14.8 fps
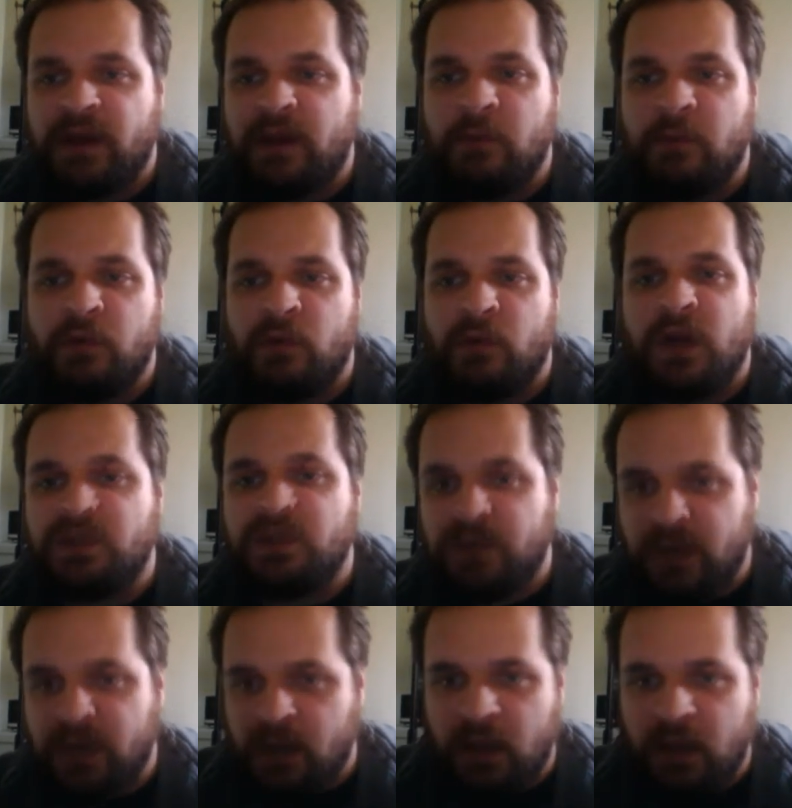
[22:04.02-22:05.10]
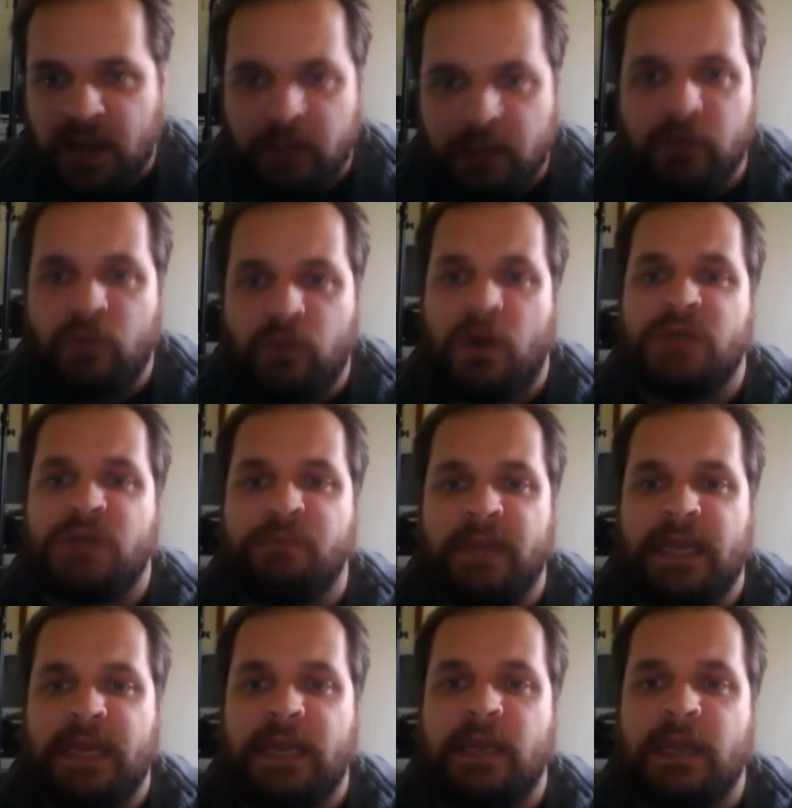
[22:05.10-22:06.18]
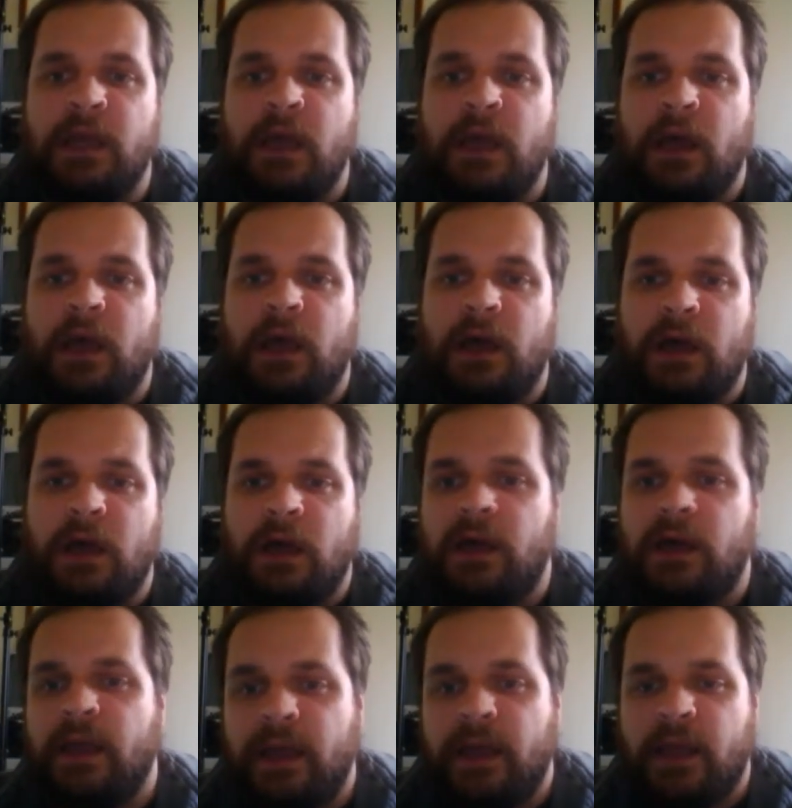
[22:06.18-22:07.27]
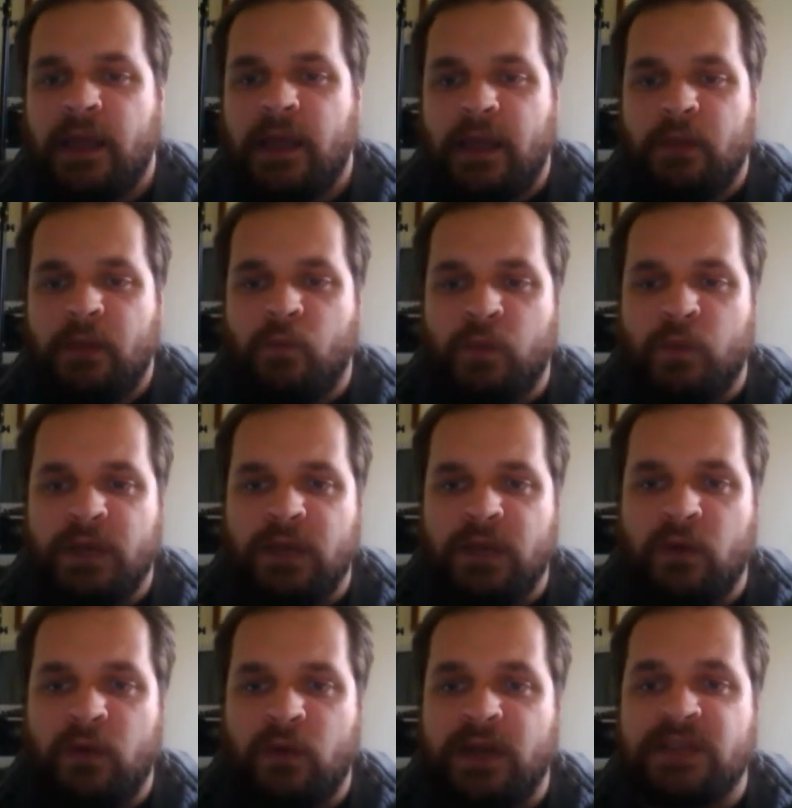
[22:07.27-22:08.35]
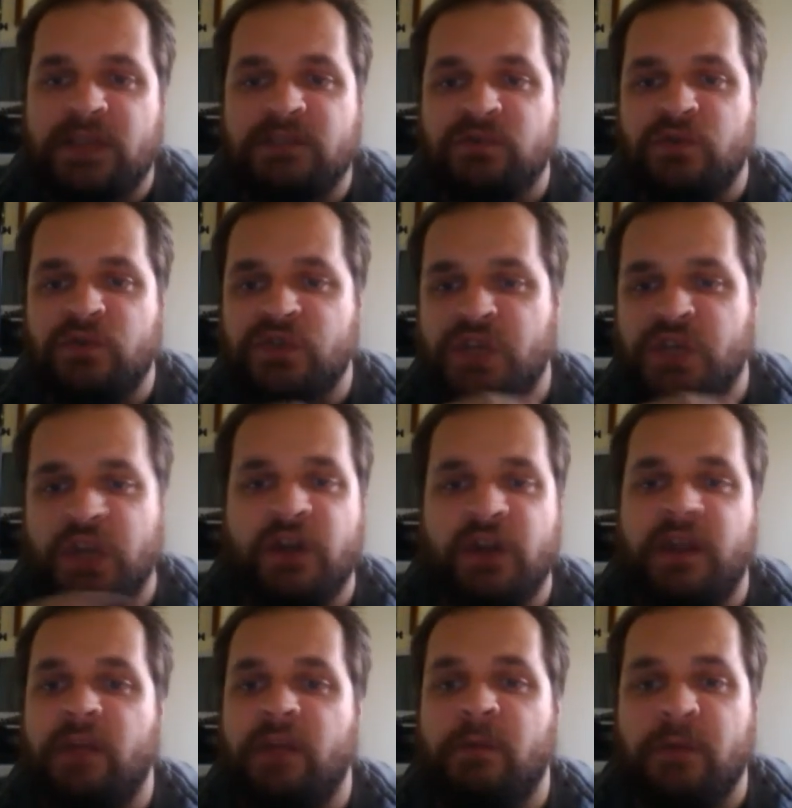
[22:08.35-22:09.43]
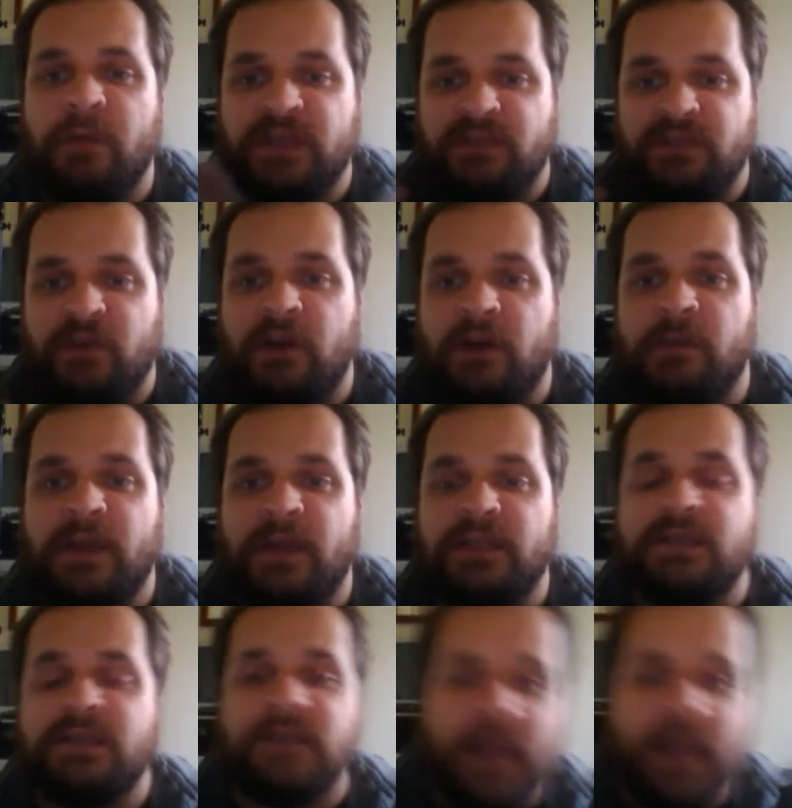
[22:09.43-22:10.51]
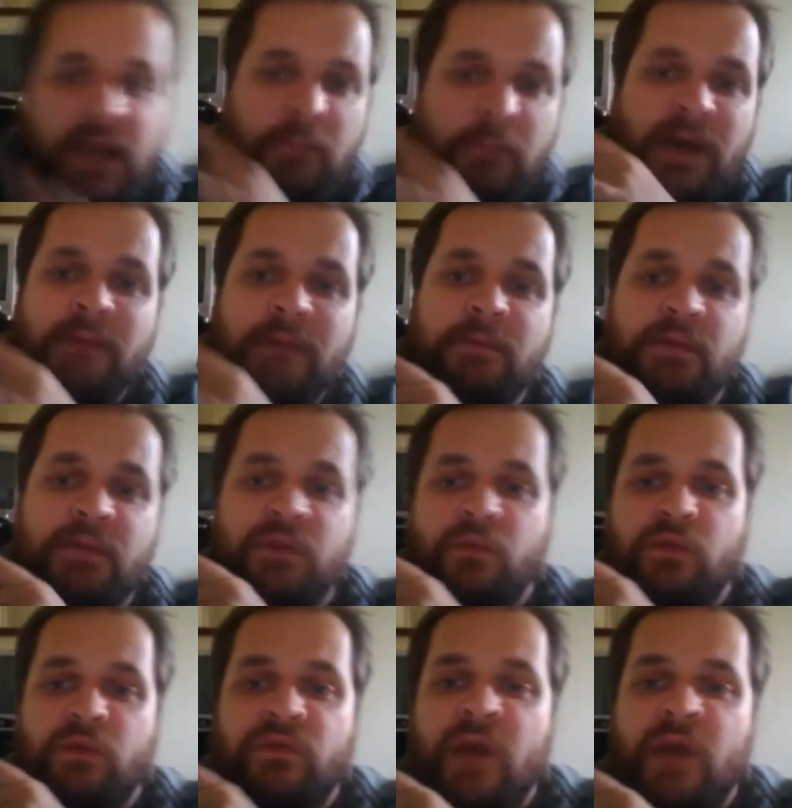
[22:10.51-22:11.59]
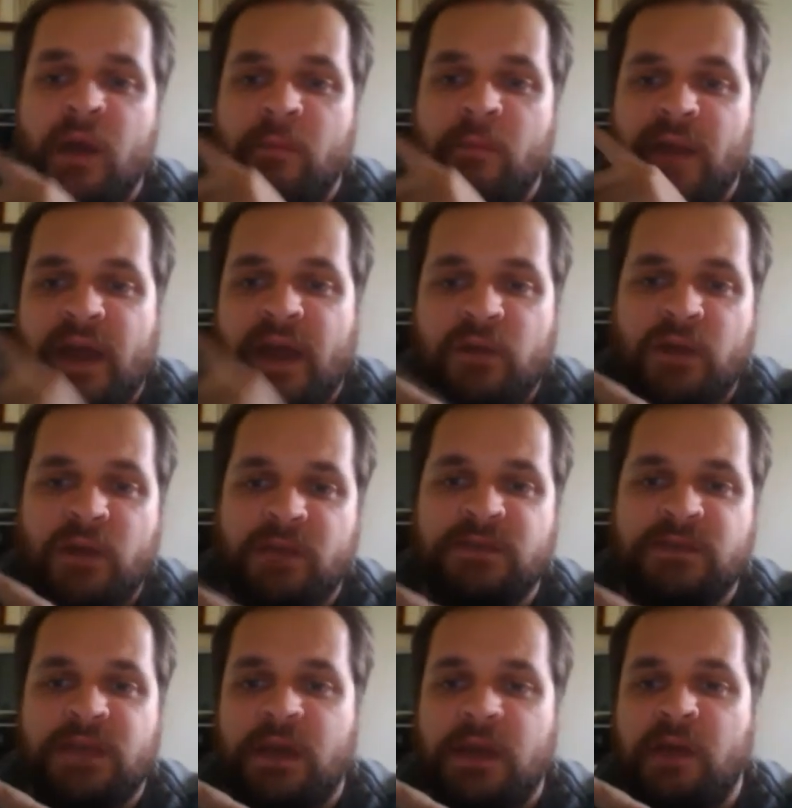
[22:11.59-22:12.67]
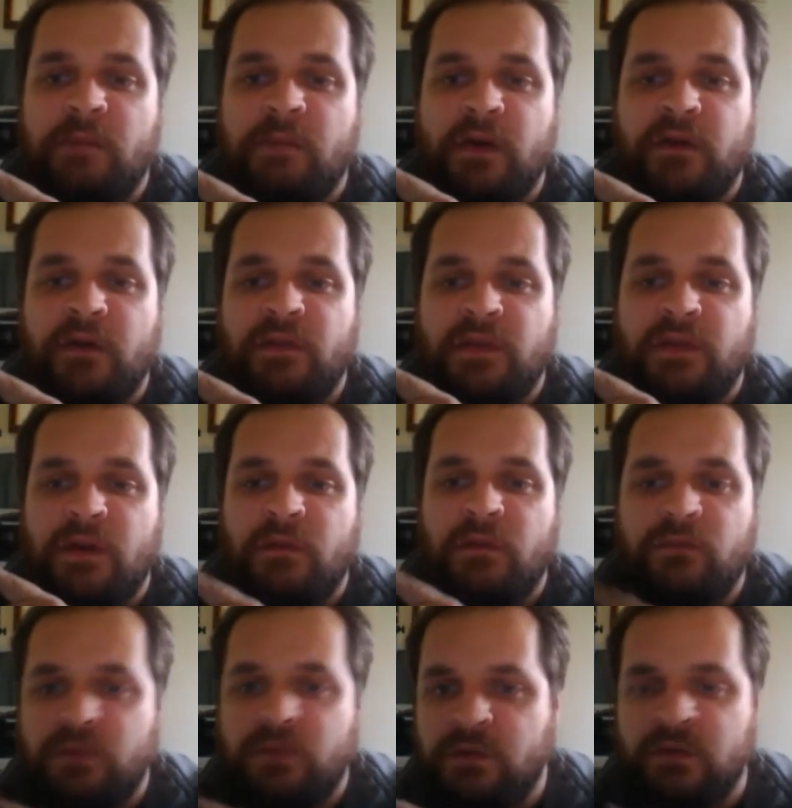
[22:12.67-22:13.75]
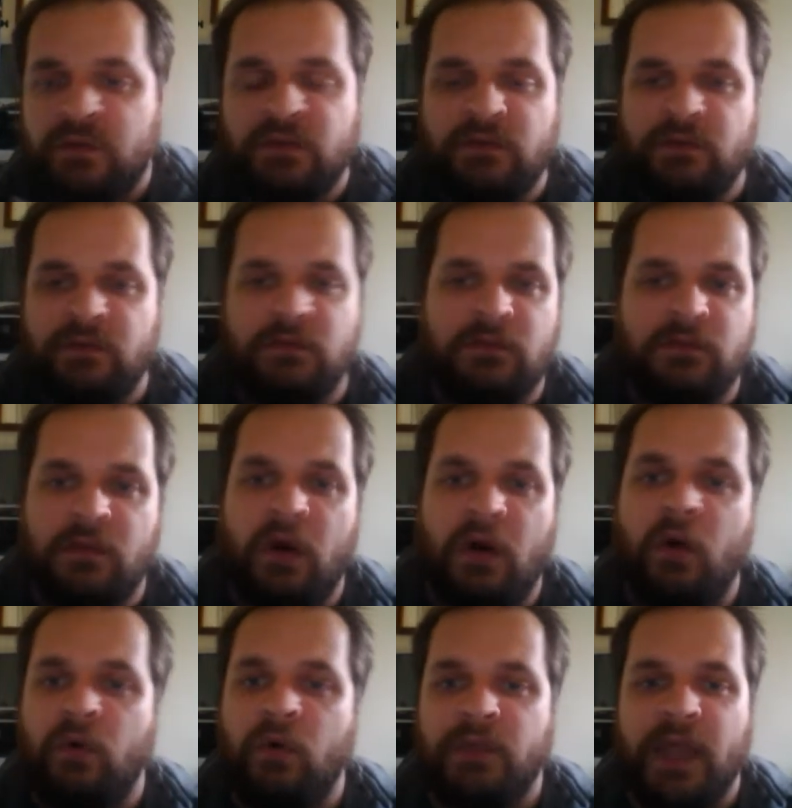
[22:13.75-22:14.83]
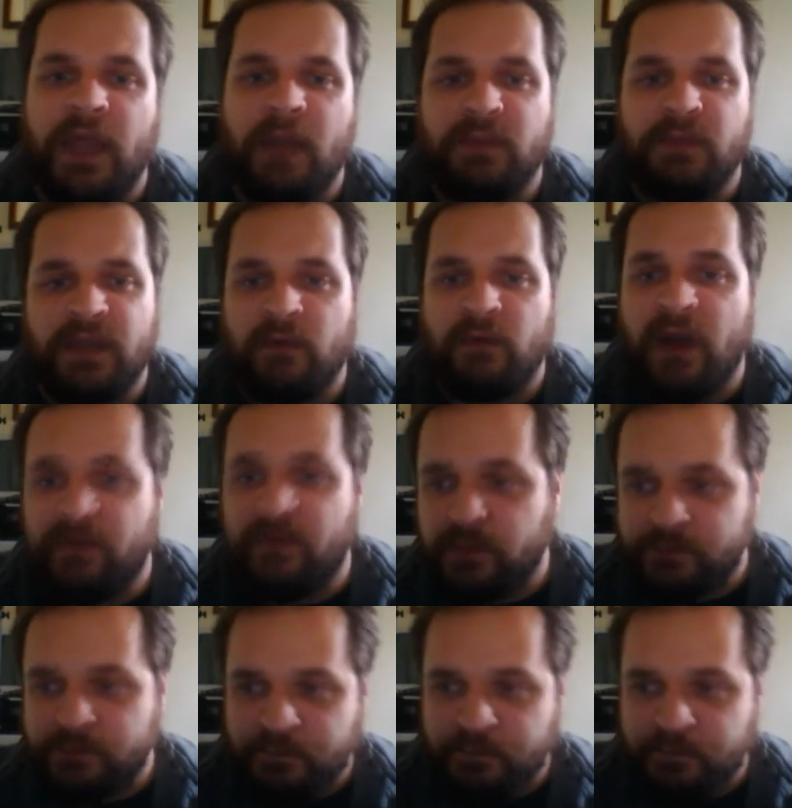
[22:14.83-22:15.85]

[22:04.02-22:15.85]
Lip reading: neighborhood watch, we need to call a neighborhood watch meeting, and we need to organize some sort of security element, because I've heard about this, and I got Bob up on the roof, but I don't want him setting up there all the whole time with that rifle